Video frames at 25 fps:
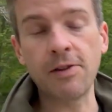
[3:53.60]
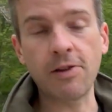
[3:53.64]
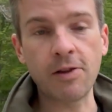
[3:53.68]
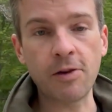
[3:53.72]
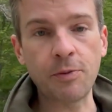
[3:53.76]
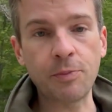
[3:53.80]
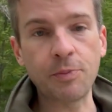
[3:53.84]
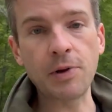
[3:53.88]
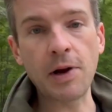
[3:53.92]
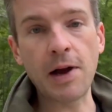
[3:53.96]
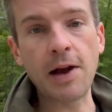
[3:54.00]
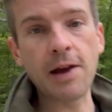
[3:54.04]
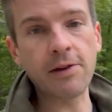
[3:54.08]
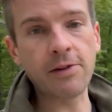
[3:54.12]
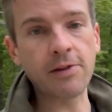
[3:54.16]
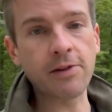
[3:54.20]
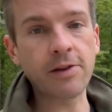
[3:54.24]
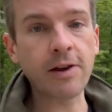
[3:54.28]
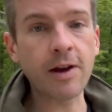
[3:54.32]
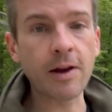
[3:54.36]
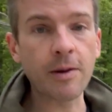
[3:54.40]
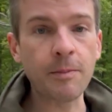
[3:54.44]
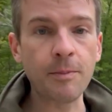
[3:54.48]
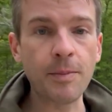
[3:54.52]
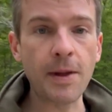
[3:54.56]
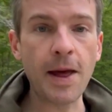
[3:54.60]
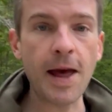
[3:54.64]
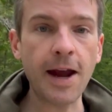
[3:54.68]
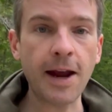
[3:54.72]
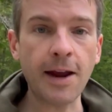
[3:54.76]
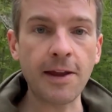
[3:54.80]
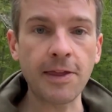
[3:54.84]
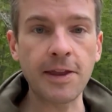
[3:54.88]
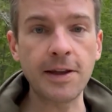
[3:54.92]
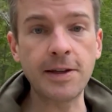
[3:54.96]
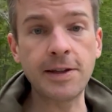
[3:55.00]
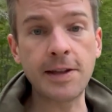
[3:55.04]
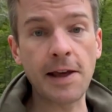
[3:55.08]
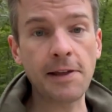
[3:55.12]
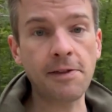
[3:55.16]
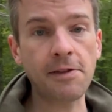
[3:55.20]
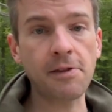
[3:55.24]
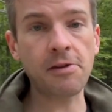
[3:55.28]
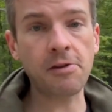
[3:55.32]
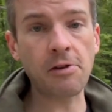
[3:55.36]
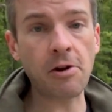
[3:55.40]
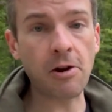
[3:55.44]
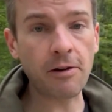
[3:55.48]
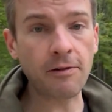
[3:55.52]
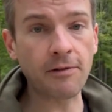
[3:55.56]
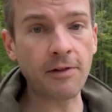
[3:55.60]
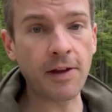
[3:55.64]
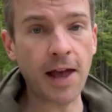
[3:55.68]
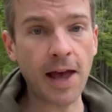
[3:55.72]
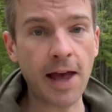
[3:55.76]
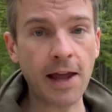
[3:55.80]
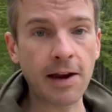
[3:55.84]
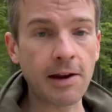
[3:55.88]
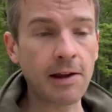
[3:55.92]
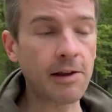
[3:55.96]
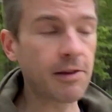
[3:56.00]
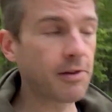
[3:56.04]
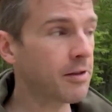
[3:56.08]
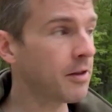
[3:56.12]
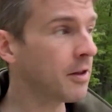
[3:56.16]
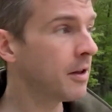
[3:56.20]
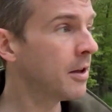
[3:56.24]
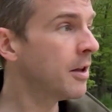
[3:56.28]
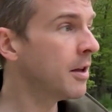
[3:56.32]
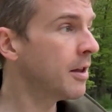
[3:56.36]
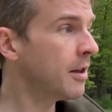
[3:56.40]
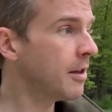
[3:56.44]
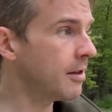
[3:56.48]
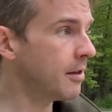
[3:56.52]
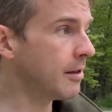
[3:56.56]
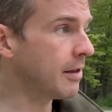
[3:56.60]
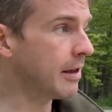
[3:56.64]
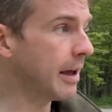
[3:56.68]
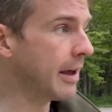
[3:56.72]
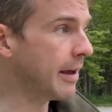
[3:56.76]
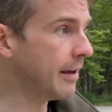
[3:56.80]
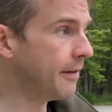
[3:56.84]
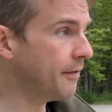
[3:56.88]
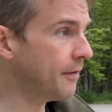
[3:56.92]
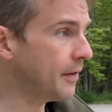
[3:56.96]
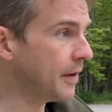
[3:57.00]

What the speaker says: surprise to come back and the Death Star van is safe